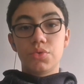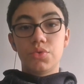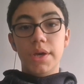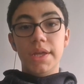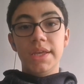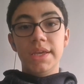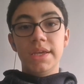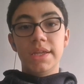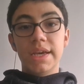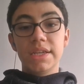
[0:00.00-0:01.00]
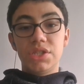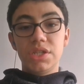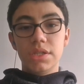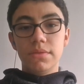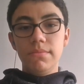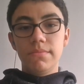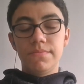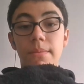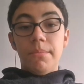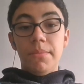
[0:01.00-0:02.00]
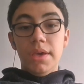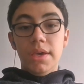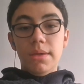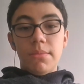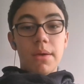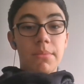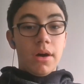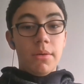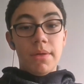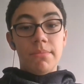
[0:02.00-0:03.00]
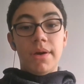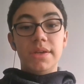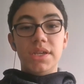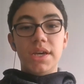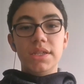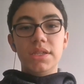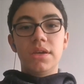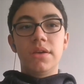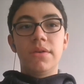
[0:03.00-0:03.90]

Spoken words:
2019, me, my mom, and my dad